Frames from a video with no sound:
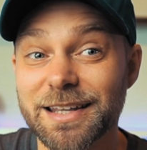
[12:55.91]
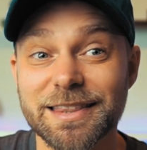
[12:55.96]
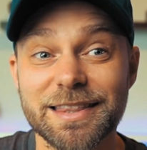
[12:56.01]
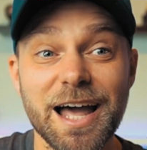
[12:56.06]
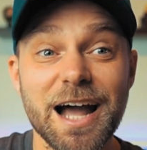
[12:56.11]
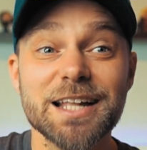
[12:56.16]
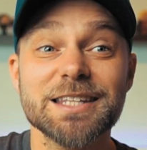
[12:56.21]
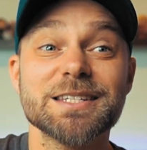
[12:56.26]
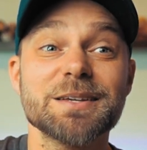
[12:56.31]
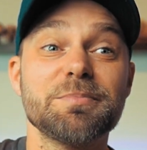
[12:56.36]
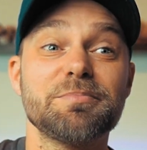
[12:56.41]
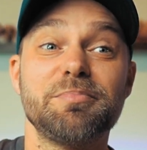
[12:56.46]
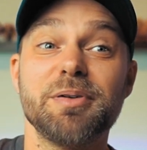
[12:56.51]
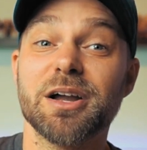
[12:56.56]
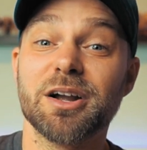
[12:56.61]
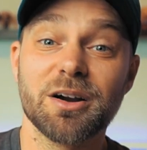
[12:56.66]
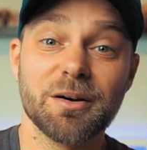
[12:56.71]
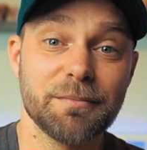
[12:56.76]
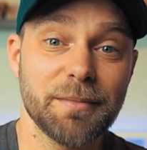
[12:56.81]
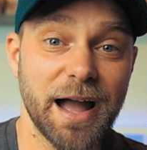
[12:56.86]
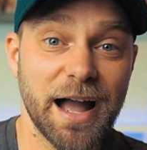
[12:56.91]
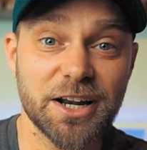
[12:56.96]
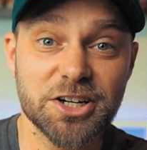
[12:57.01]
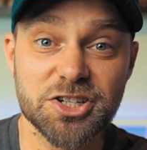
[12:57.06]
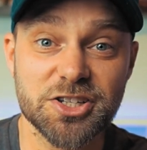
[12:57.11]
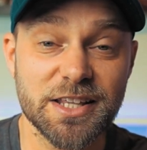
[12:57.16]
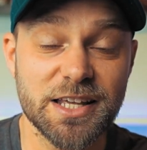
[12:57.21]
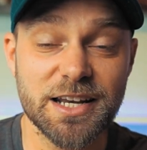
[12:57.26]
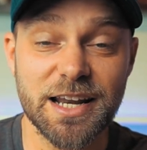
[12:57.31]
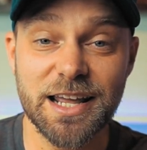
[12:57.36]
That's a bigger
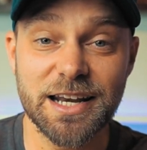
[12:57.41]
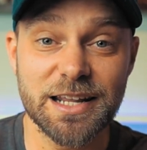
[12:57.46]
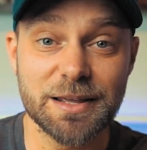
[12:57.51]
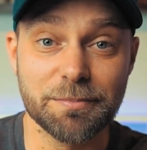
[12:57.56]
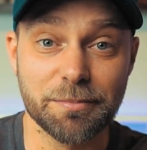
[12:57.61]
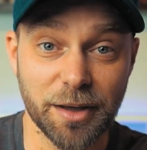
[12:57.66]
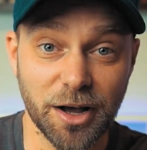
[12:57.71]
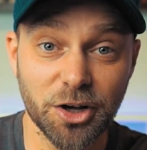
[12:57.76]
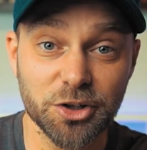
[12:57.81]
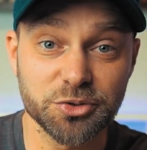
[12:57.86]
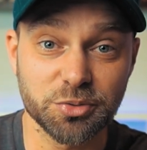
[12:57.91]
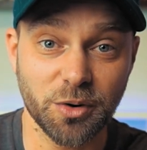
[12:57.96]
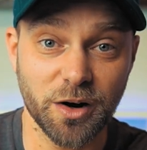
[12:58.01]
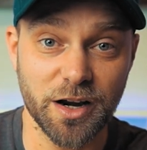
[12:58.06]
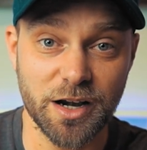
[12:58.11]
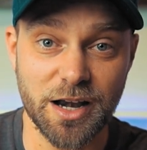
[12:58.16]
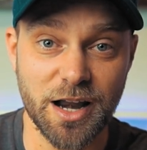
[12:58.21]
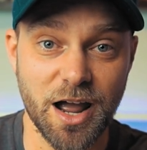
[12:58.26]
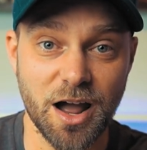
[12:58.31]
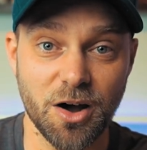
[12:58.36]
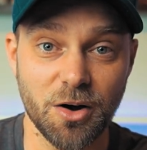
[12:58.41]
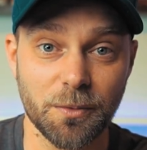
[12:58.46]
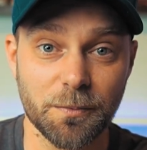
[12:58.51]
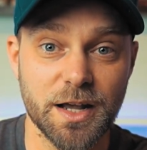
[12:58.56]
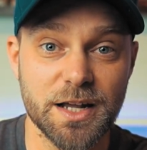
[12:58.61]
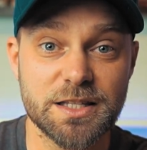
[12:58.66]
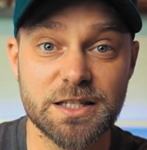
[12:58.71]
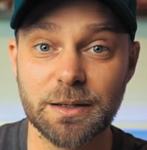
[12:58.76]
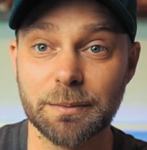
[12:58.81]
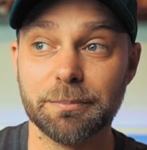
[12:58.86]
match than any belt right now.
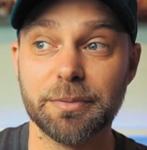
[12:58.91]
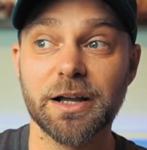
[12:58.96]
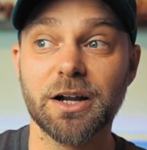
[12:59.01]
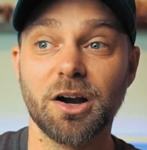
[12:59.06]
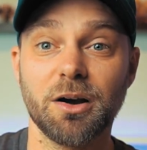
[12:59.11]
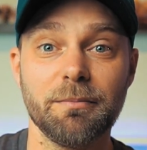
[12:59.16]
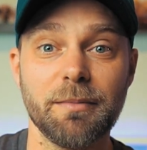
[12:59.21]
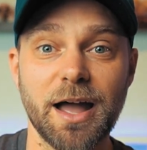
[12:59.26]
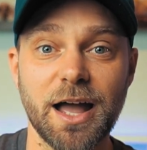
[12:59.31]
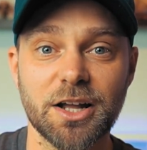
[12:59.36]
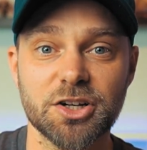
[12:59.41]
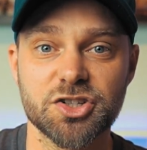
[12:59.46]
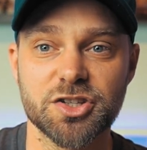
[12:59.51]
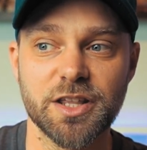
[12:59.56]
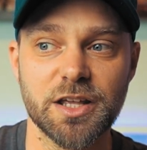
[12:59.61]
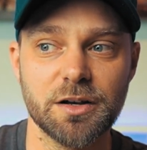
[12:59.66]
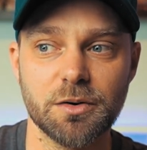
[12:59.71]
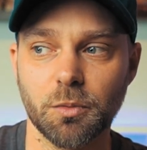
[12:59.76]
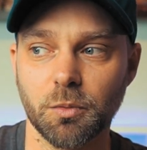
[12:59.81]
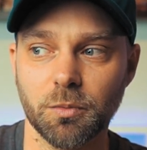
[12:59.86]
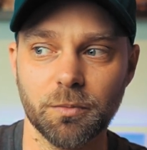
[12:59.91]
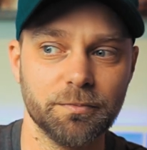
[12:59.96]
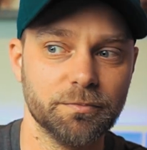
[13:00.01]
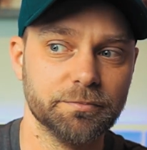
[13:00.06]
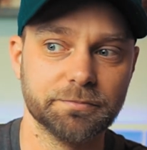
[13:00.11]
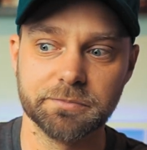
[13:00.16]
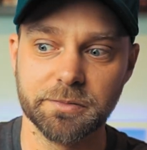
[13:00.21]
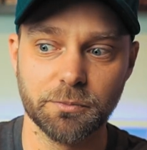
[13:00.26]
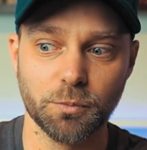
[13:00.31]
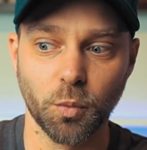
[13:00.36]
It's a bigger match than
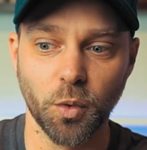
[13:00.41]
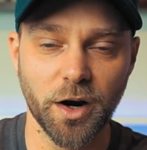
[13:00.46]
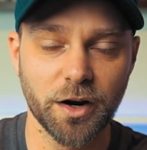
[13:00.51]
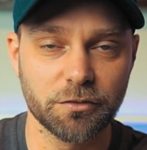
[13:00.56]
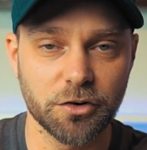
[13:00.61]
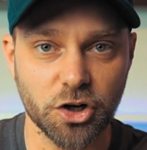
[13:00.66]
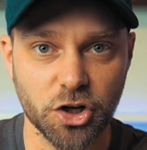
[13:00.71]
whatever